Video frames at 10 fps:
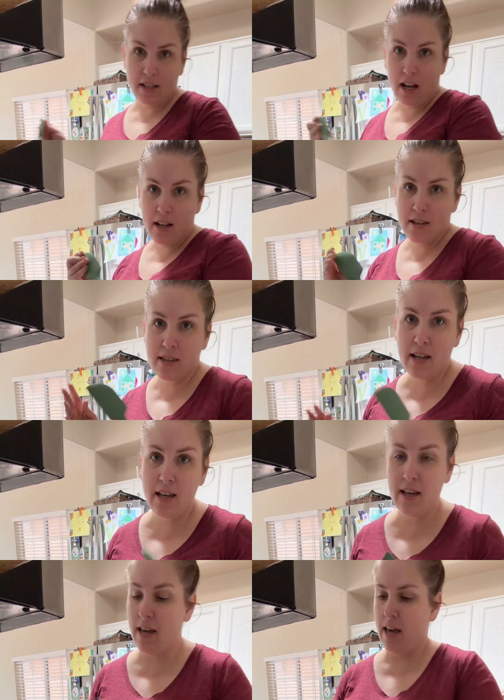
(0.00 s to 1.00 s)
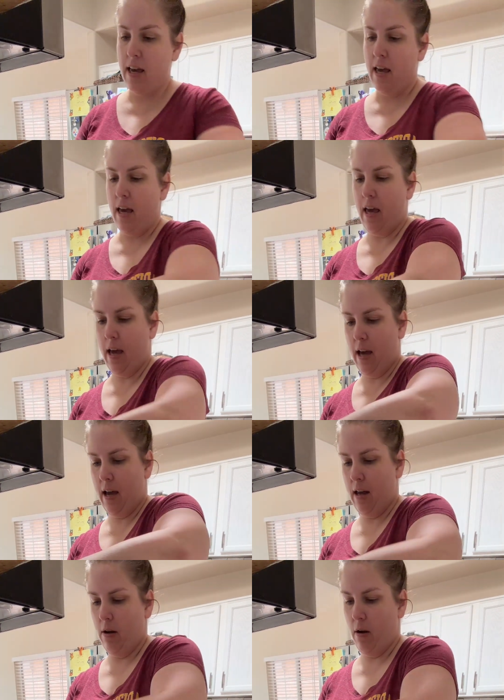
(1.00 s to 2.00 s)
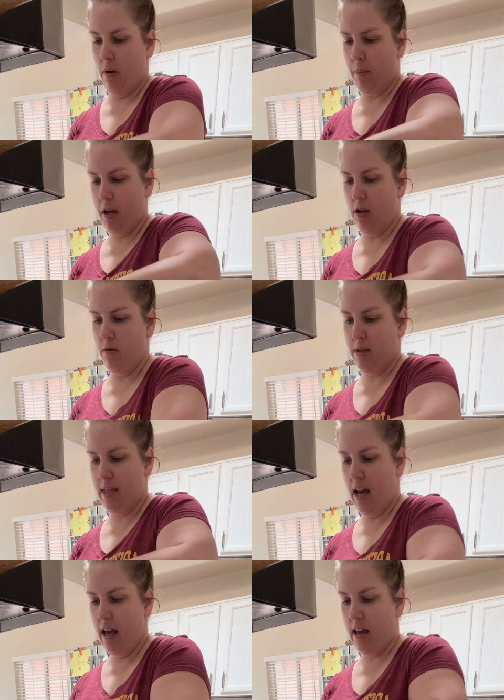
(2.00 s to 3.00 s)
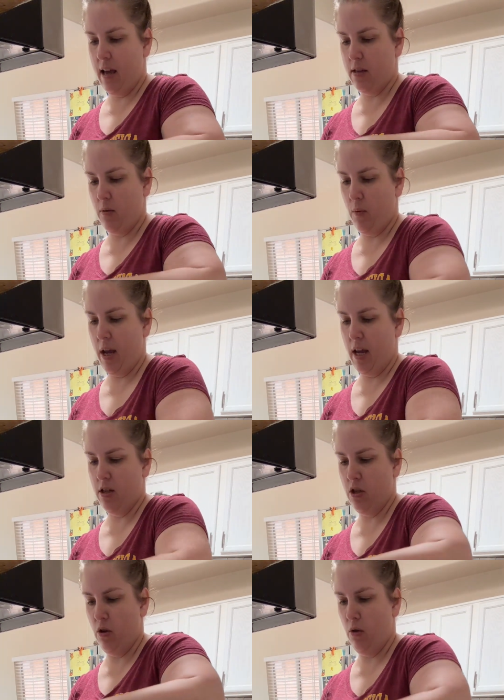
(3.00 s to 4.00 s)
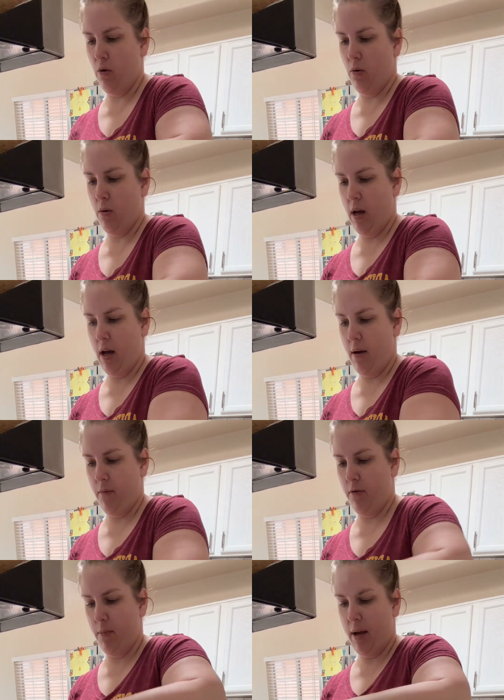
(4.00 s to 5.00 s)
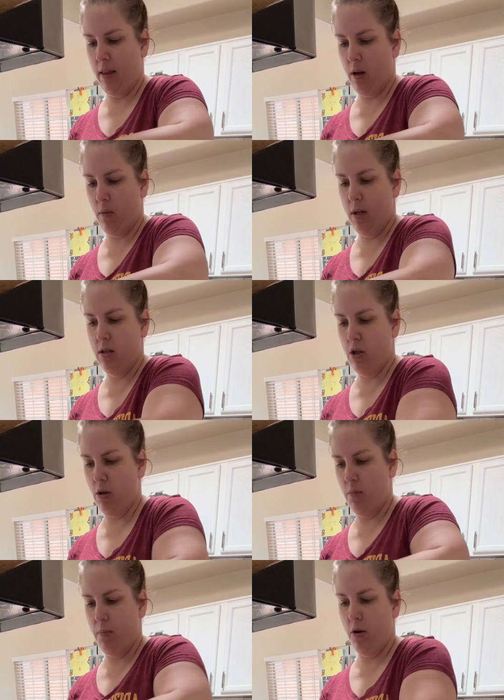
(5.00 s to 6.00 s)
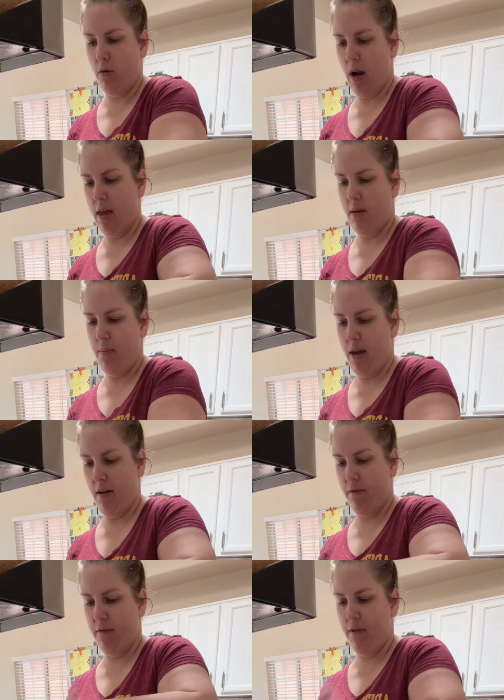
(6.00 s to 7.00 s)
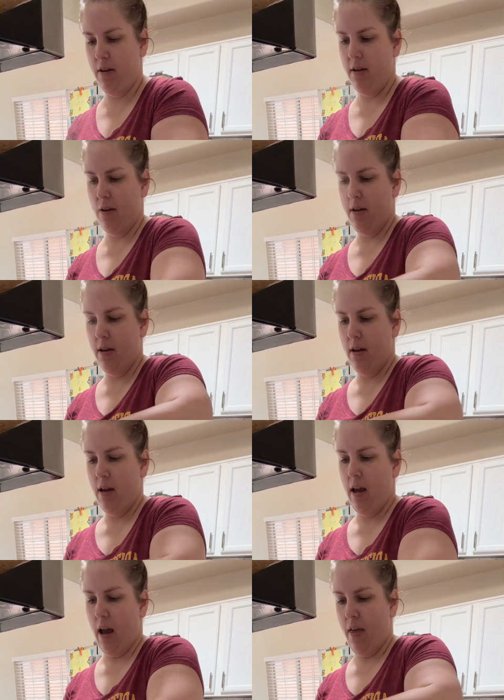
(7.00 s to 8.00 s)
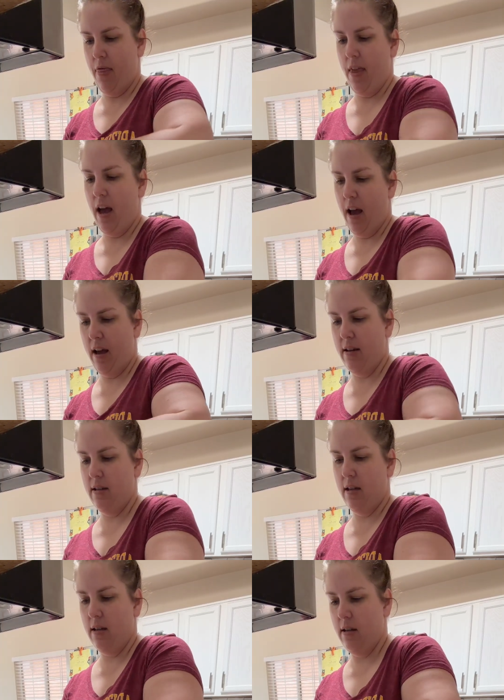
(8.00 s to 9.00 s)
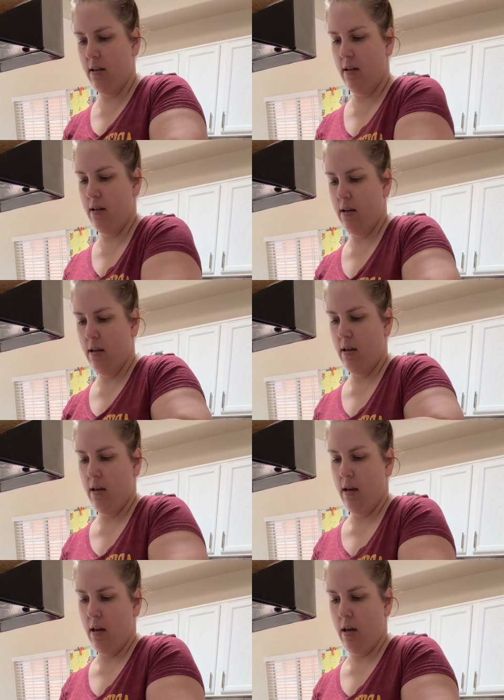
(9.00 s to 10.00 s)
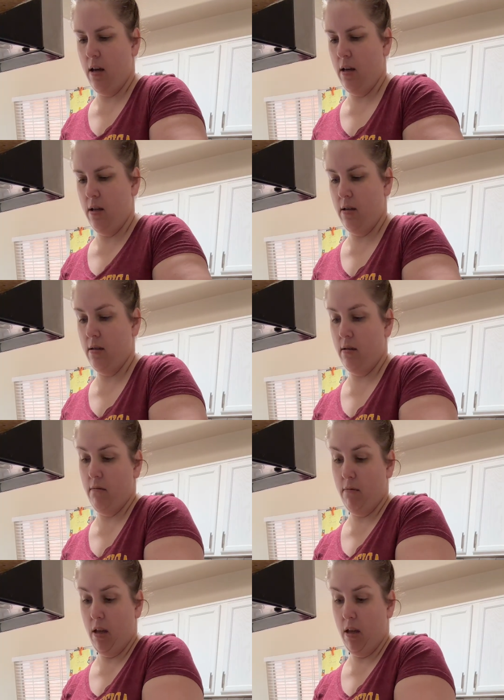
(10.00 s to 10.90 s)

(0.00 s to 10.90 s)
sauce, and I'm gonna use that as a way to, for my liquid, to puree the beef. And that is